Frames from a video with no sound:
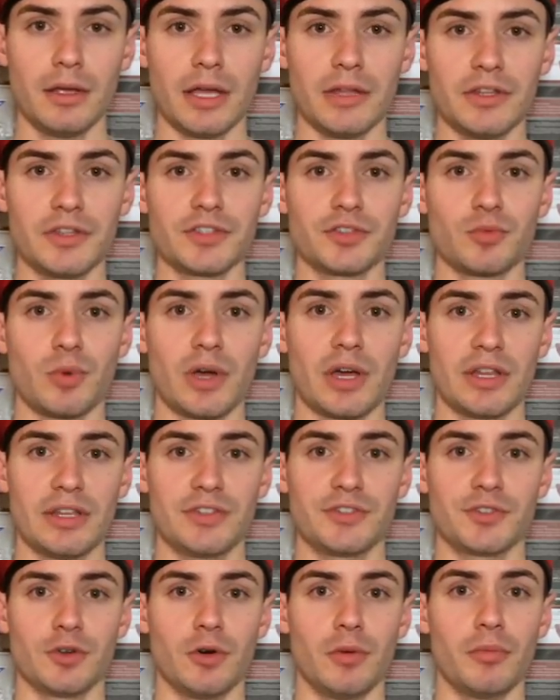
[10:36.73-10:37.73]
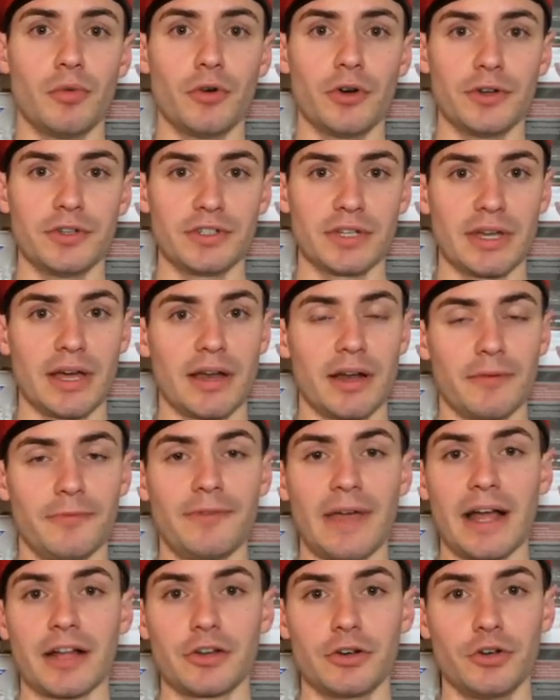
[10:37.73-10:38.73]
And this is why it is so important to kind of
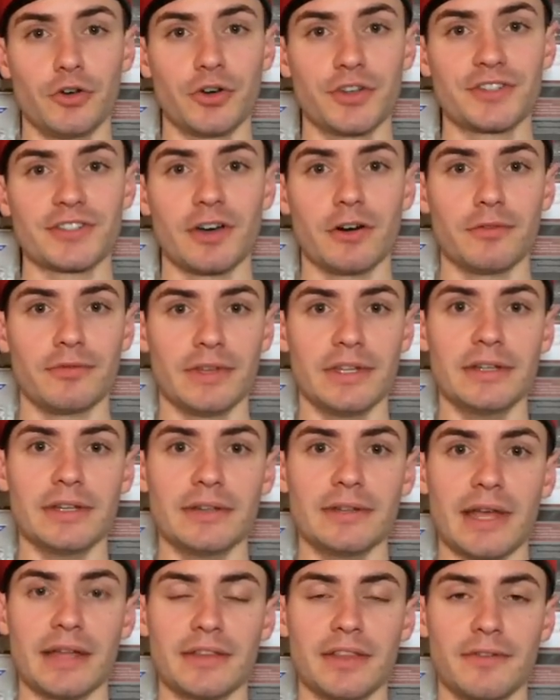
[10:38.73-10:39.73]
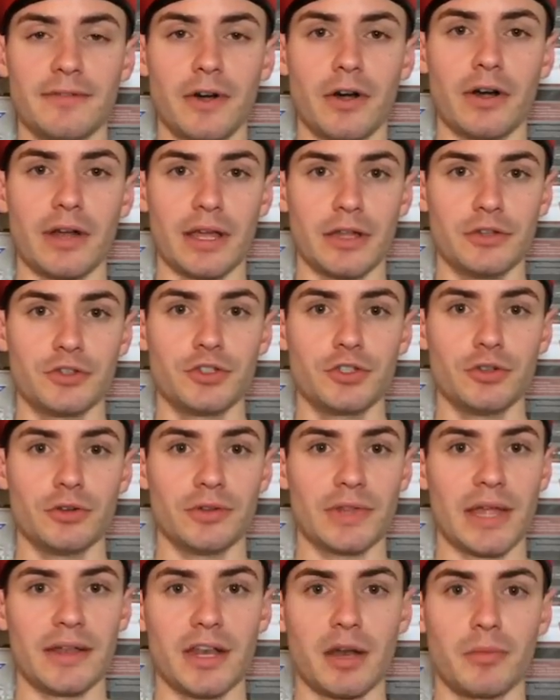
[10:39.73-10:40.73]
factor yourself in at the very end
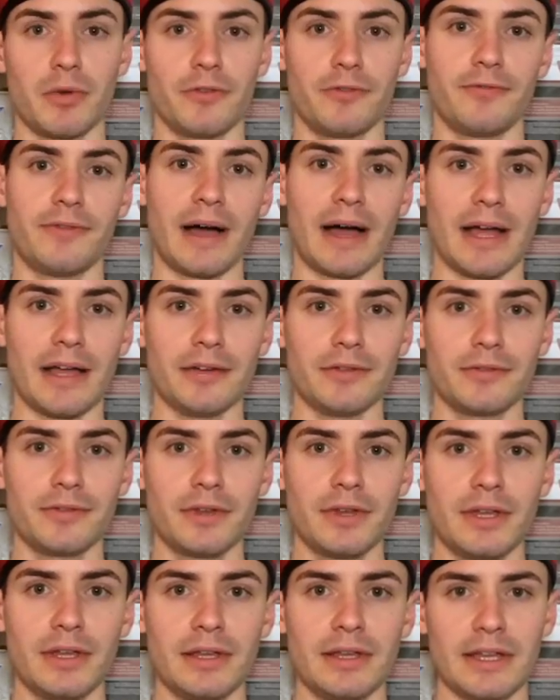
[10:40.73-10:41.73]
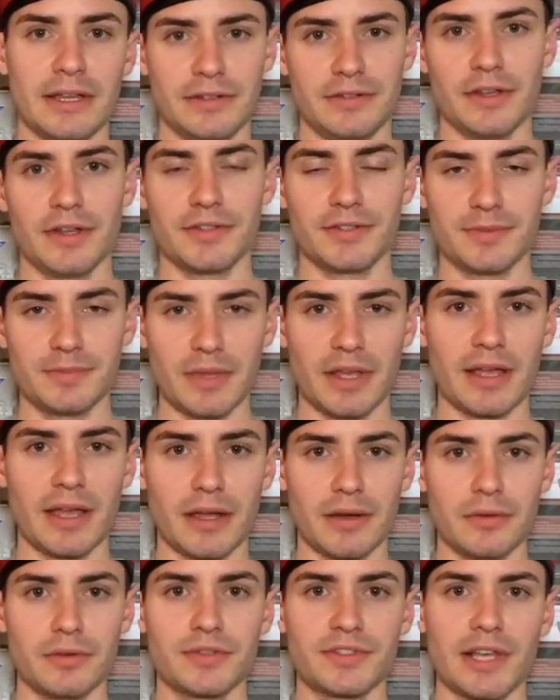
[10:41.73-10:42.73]
too, that number five. It does,
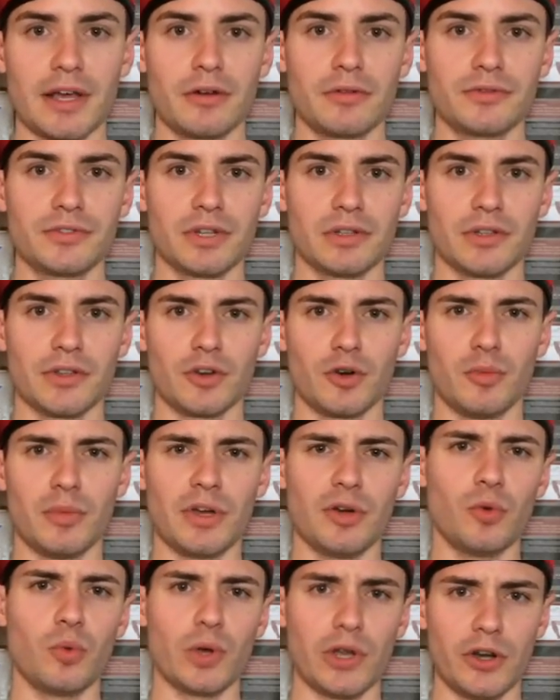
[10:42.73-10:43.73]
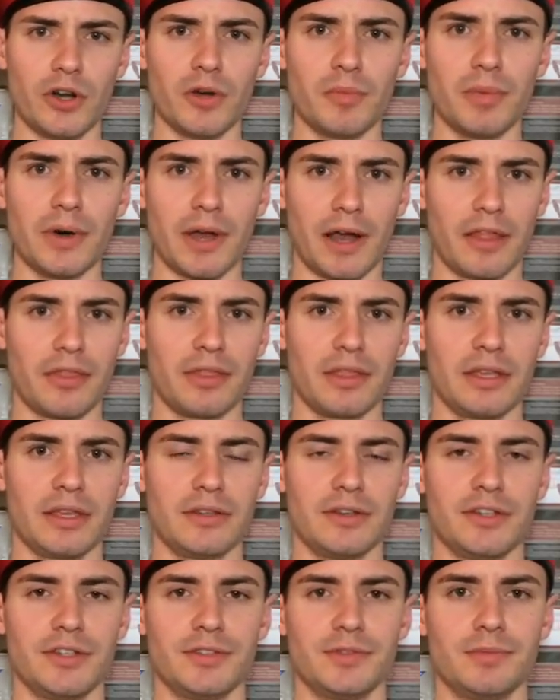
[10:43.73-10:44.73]
again, sound a little bit weird, but I think
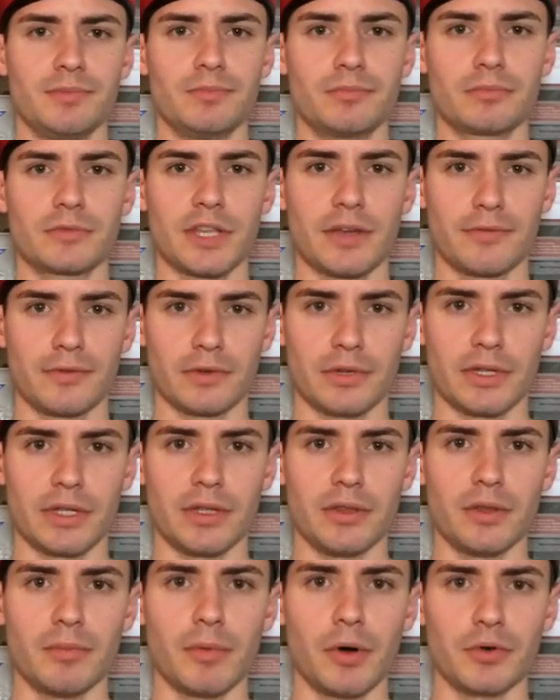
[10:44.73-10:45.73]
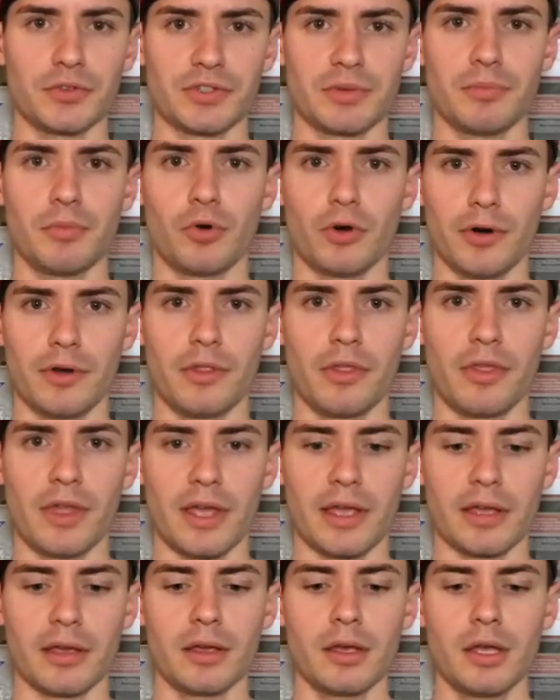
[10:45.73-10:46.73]
it is definitely the most important
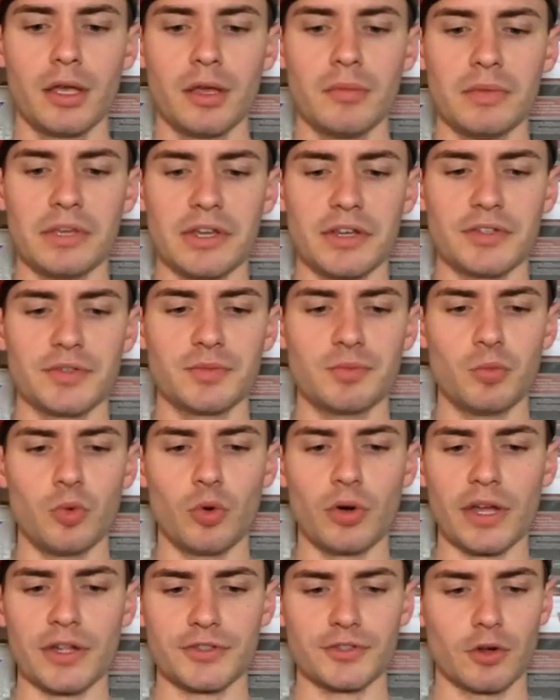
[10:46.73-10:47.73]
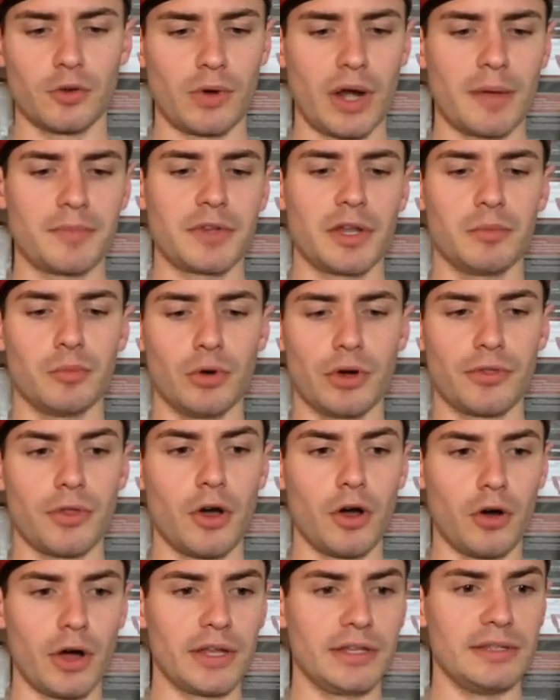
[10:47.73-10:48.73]
thing, because we'll get so wrapped up with,
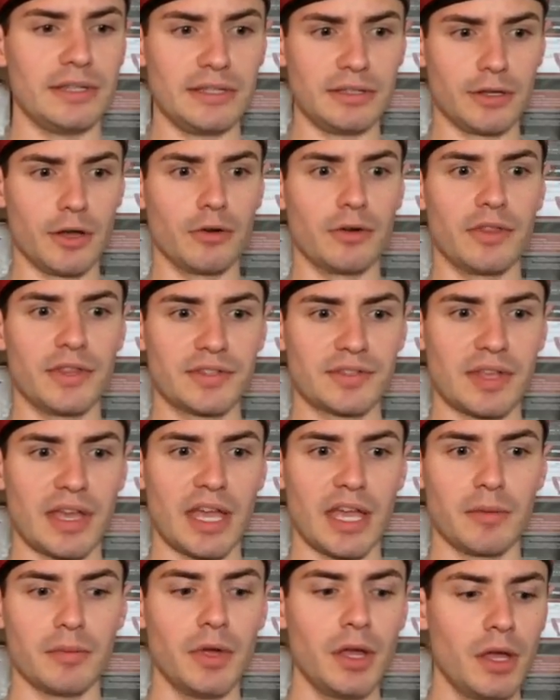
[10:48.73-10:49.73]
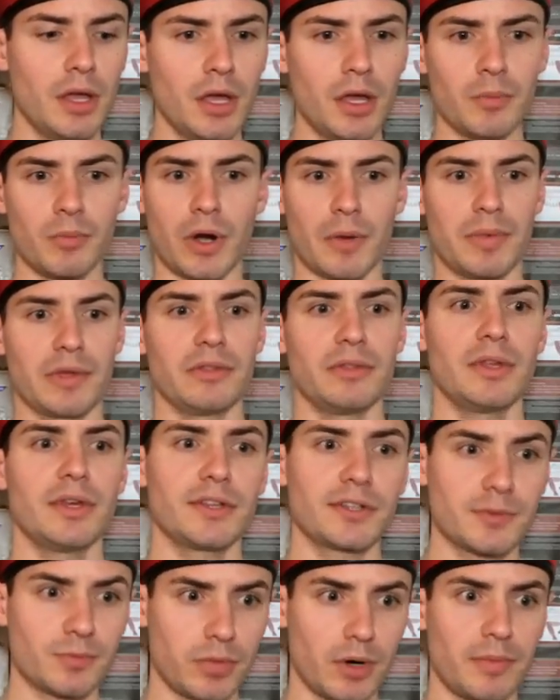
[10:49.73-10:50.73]
oh, I need to go to this game, prepping
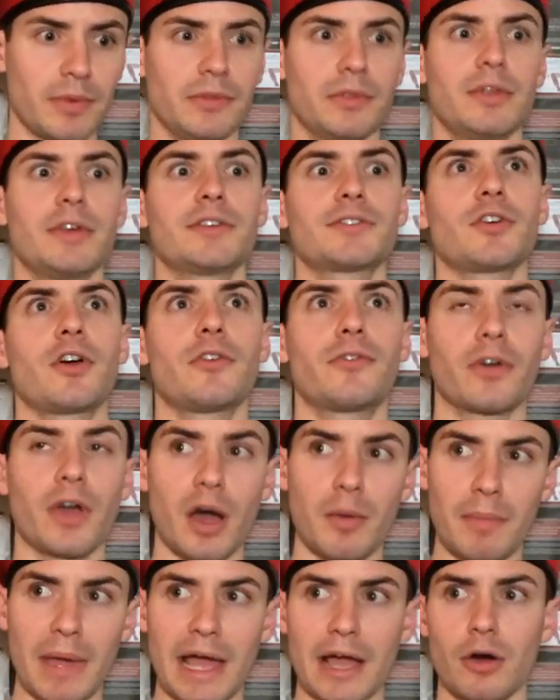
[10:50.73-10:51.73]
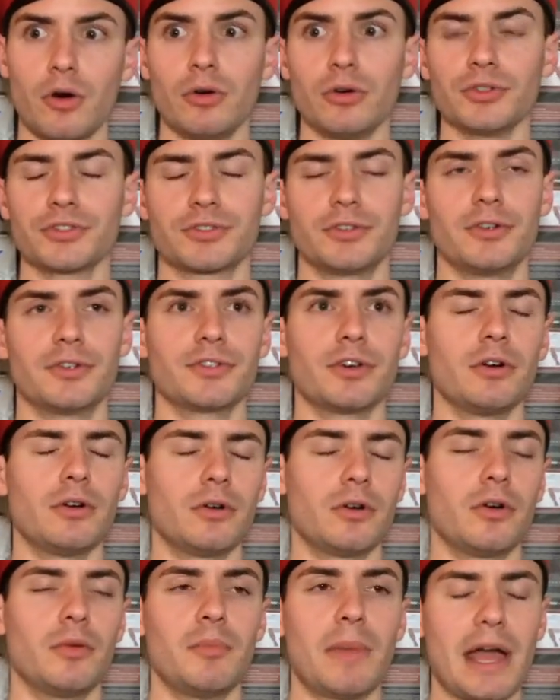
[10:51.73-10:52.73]
this, I forgot mag holsters
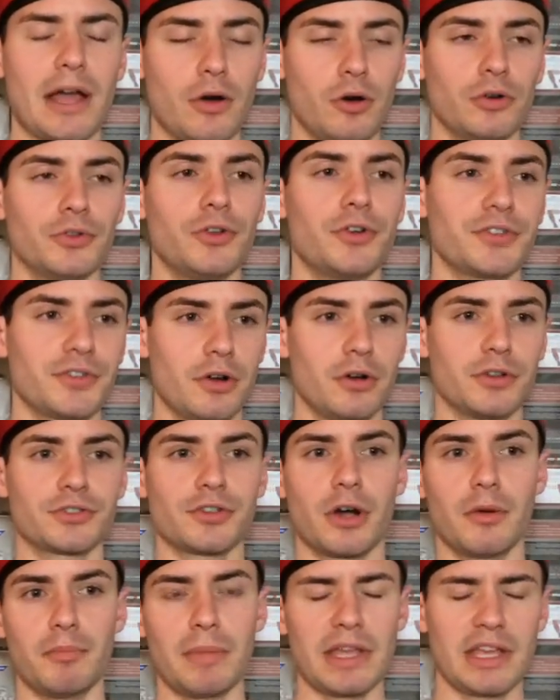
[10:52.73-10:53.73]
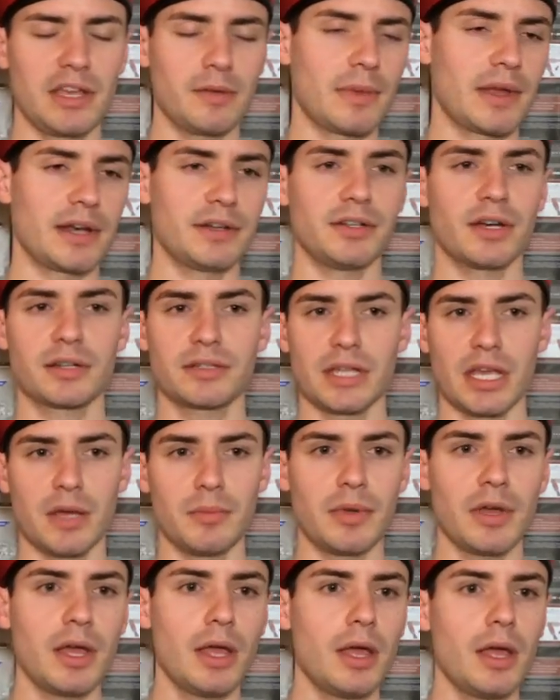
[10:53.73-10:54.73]
or mag holders, and I'll start making them out of duct
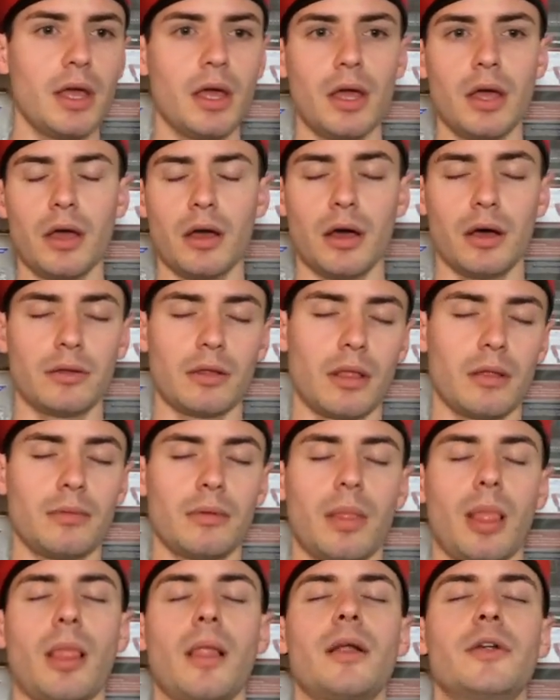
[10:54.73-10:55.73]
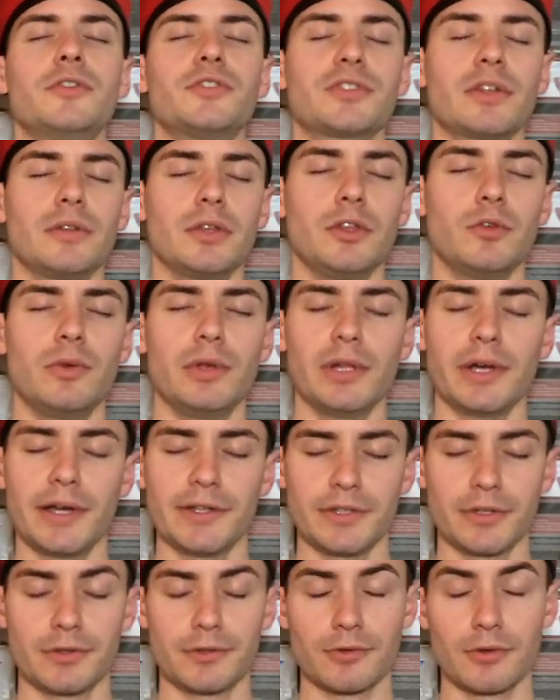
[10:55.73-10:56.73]
tape, blah, blah, blah, blah, and suddenly you
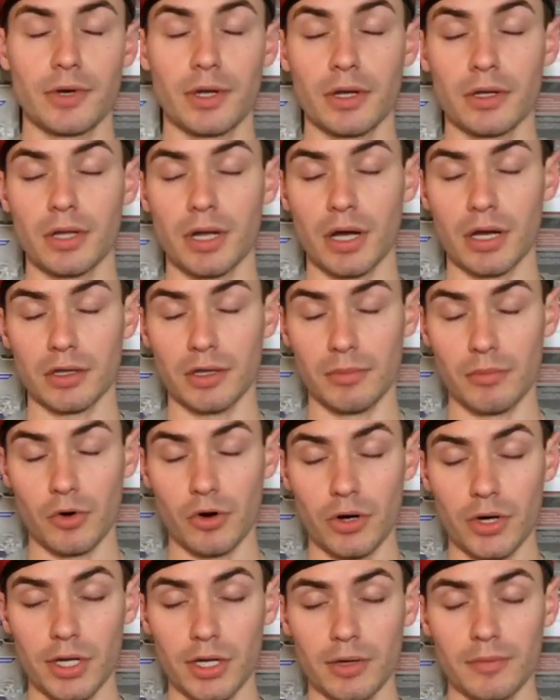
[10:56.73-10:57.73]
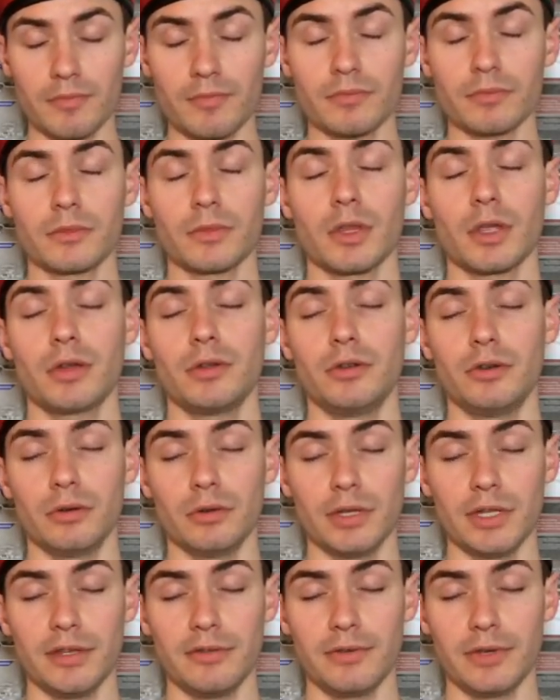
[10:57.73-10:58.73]
realize it's 3 o'clock in the morning and you're
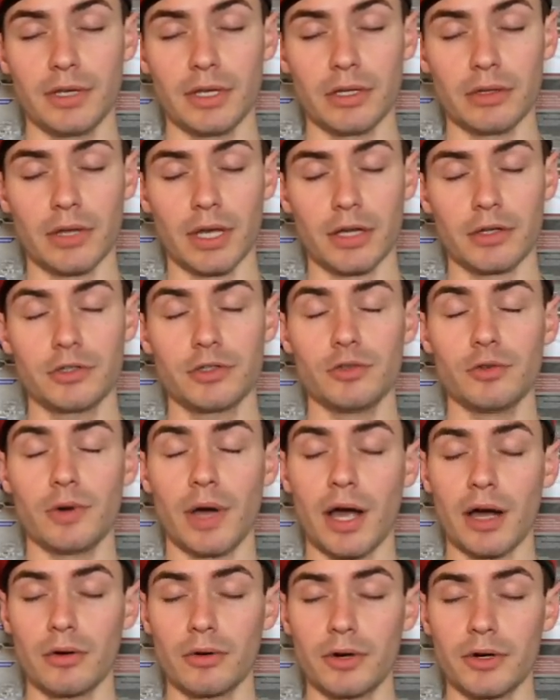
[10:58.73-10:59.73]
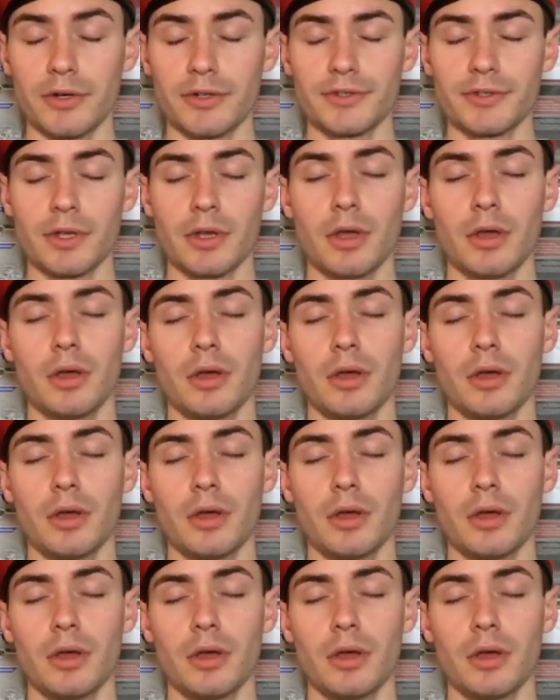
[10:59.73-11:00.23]
leaving in like 2 hours.